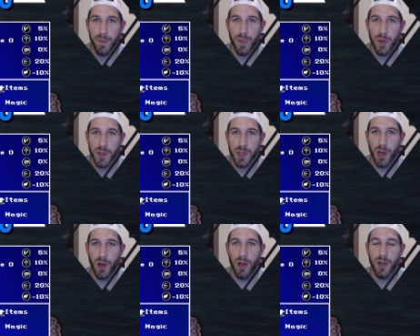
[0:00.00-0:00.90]
boost
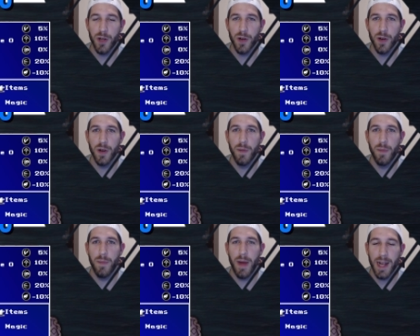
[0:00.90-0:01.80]
on her
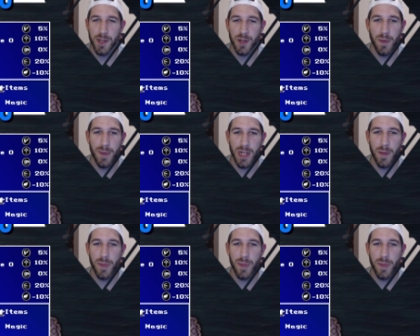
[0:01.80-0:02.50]
master ability,